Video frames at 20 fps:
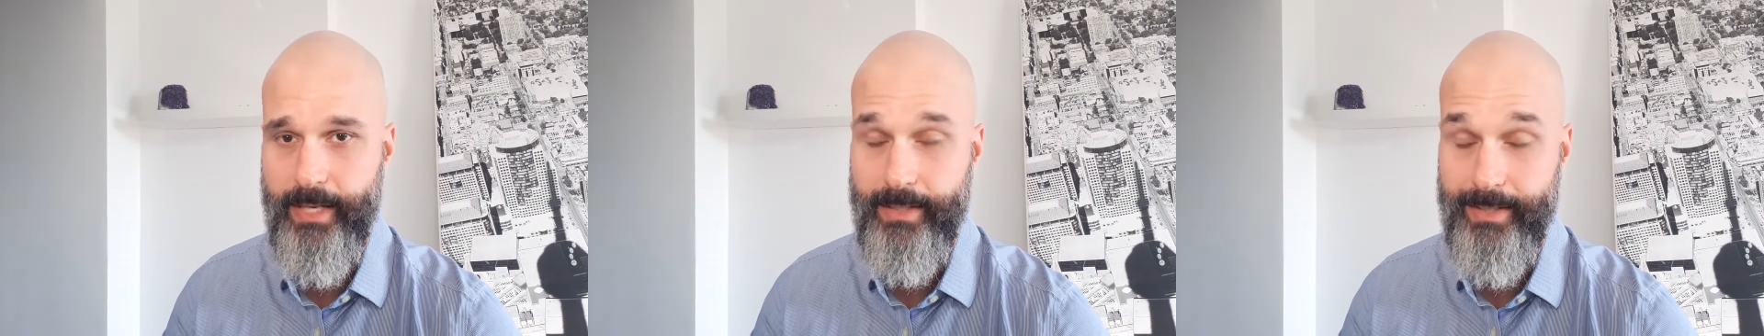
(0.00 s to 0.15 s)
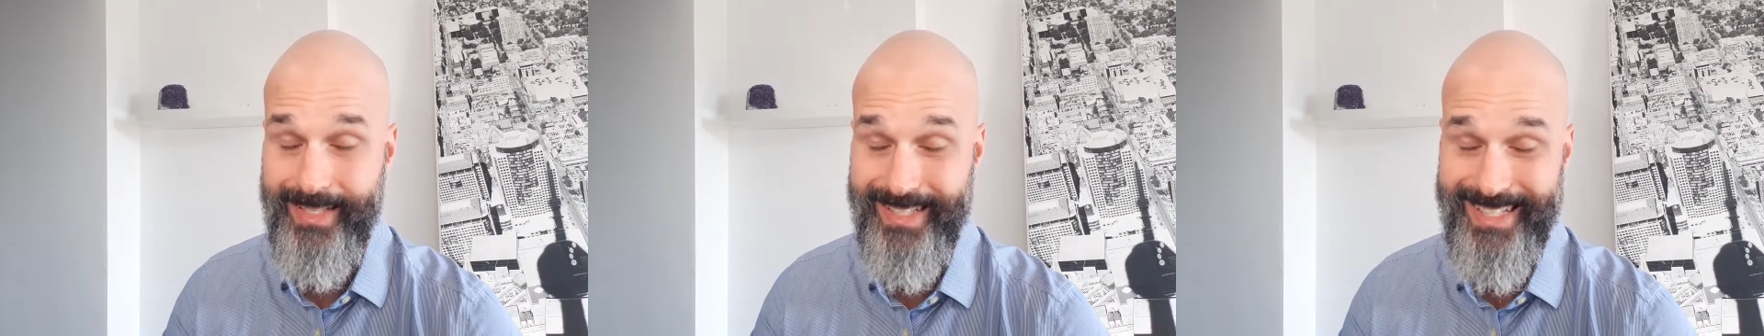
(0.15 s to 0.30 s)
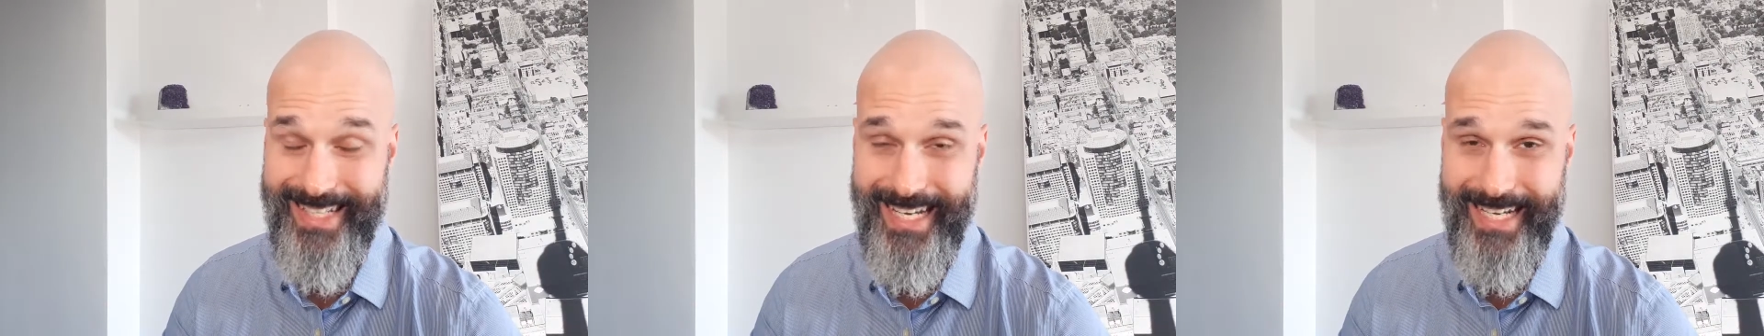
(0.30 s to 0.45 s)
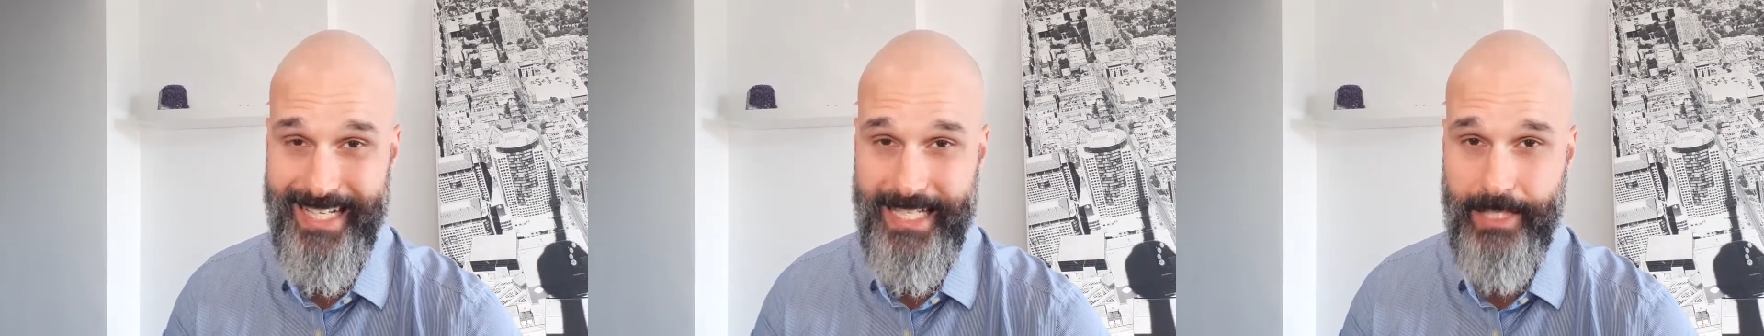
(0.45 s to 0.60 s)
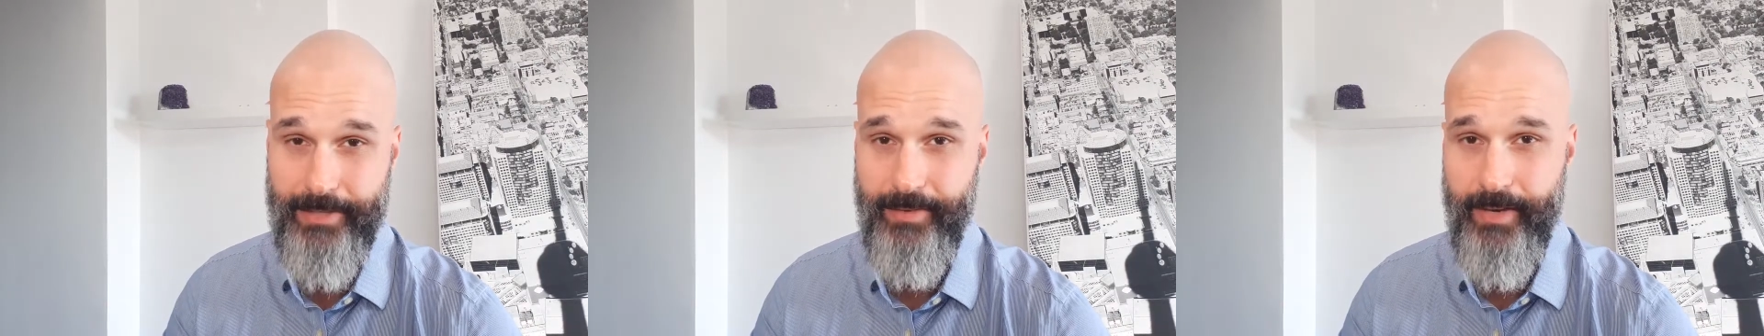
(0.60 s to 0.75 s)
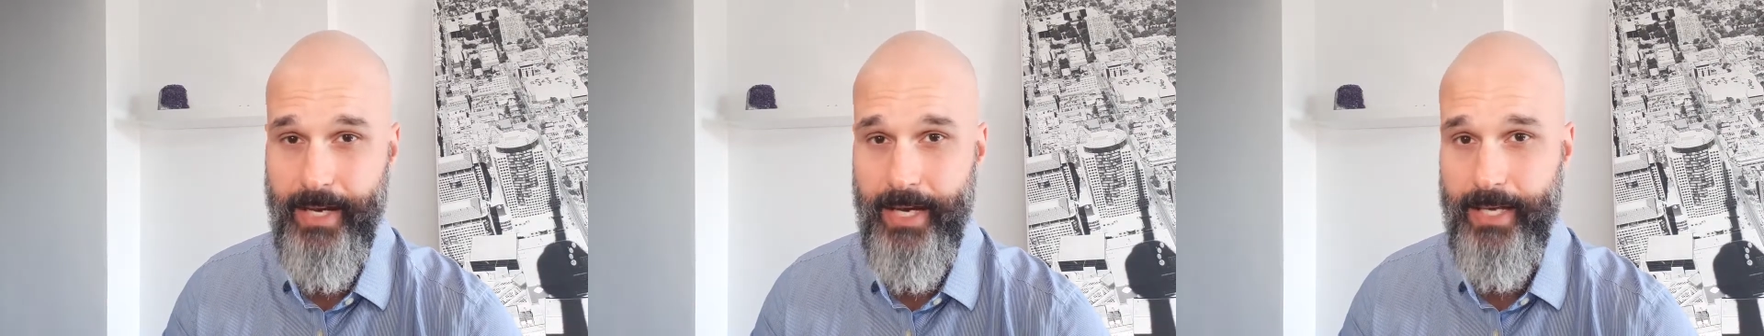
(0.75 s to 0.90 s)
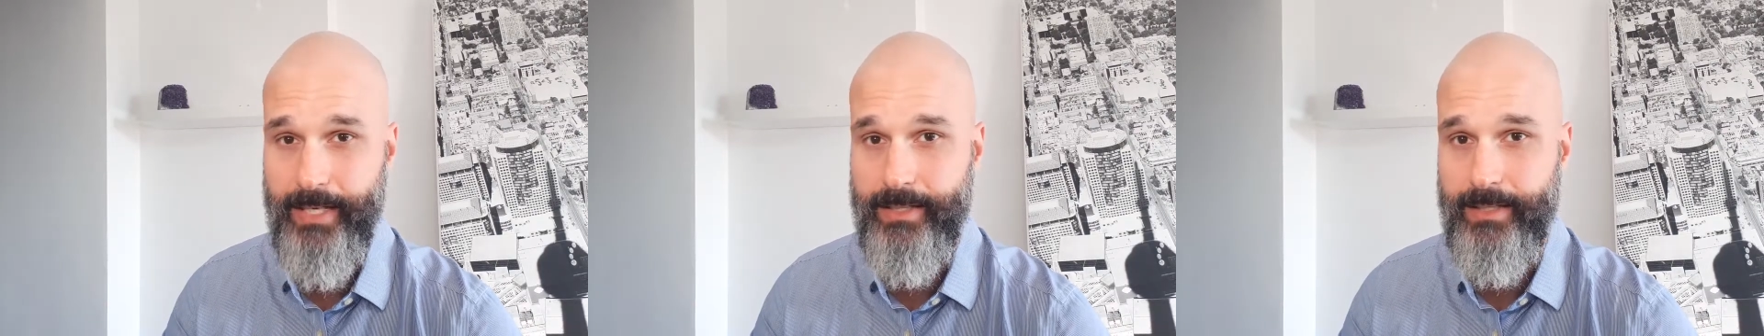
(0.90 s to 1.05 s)
detective
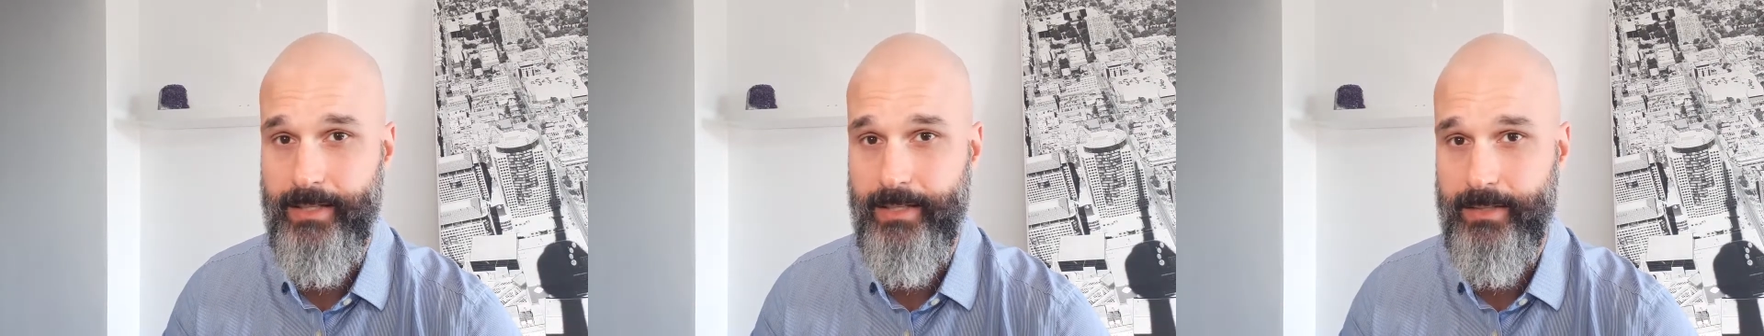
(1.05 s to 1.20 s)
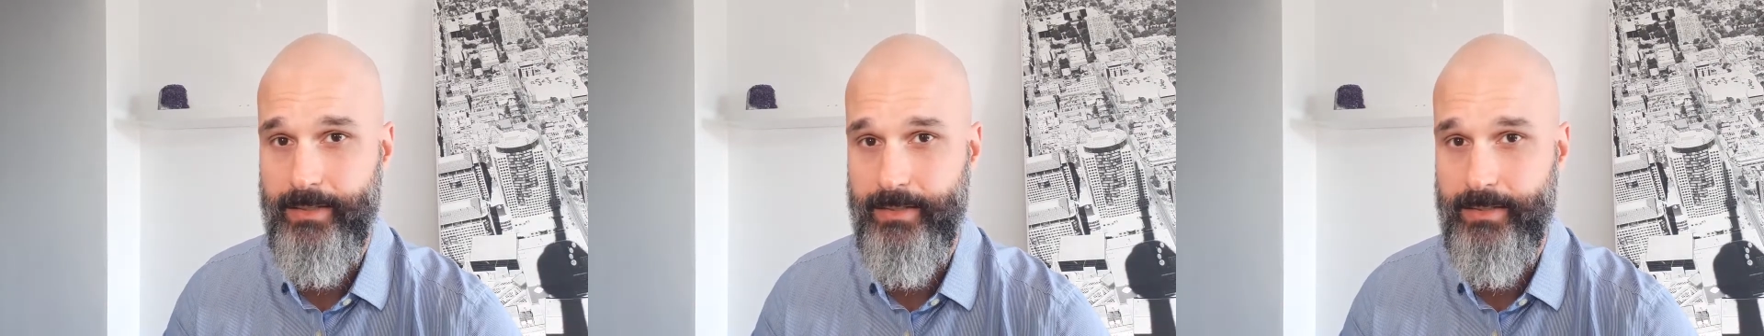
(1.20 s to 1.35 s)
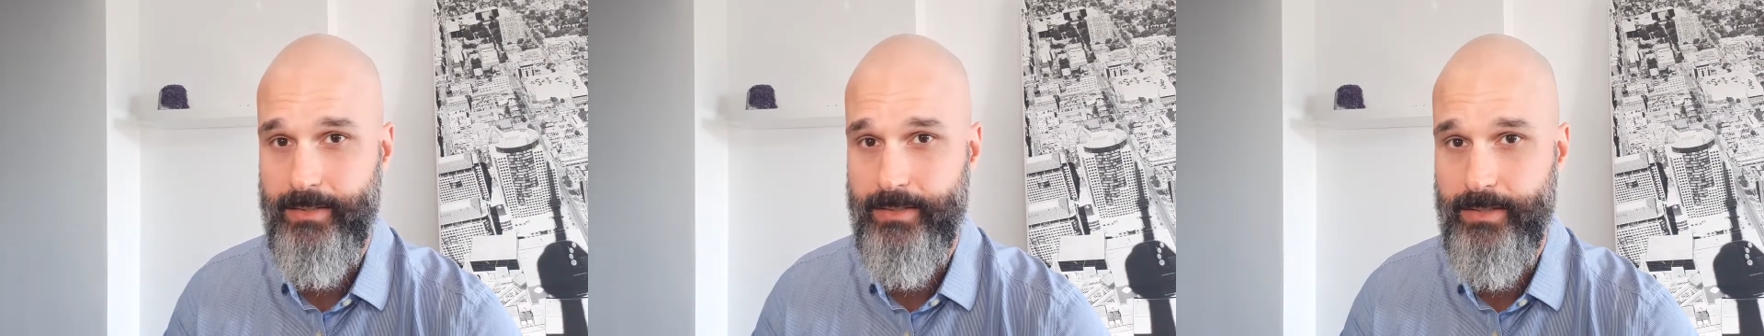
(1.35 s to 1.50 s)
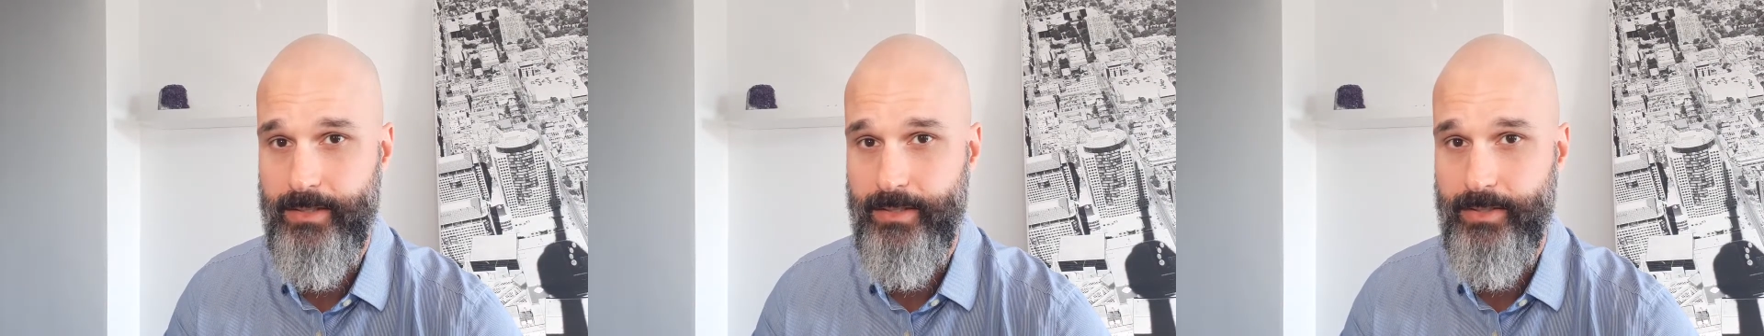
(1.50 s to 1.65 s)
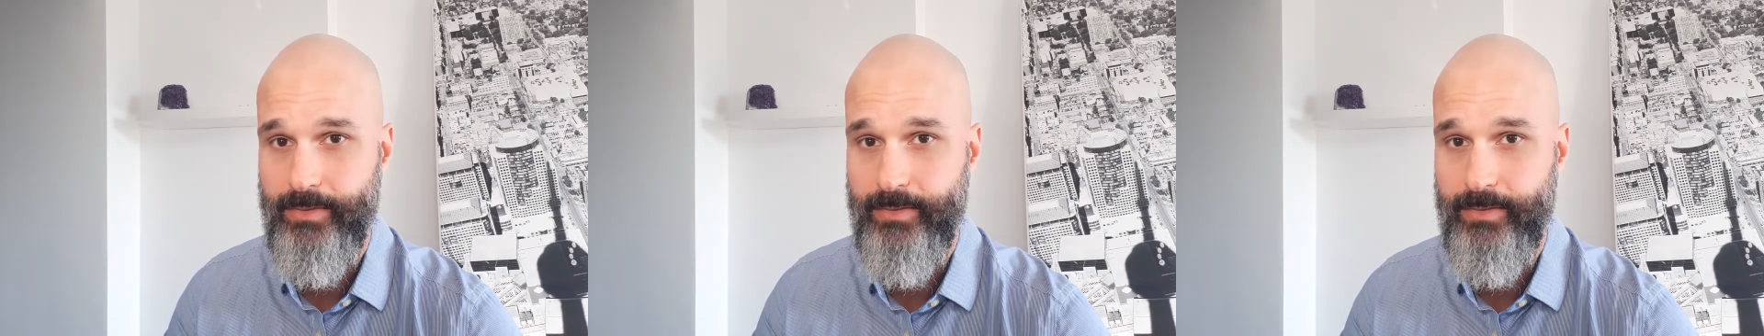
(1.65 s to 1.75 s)
hat and start